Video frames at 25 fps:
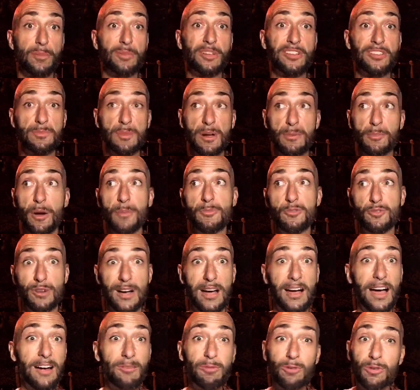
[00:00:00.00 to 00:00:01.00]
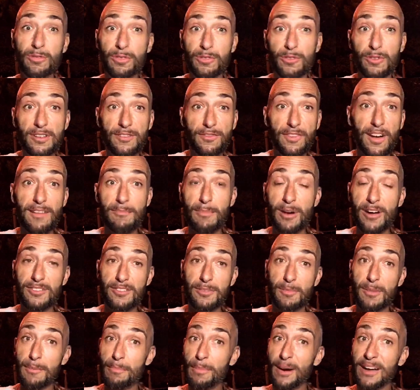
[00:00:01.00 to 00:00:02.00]
Because remember, I rode 35 miles on
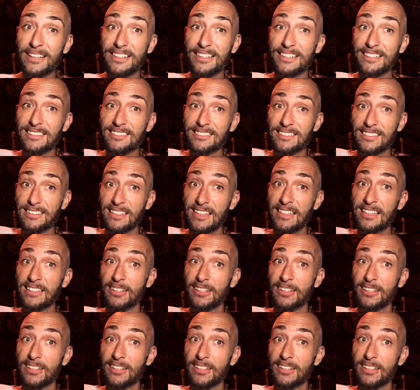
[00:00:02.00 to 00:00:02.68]
my bike again today,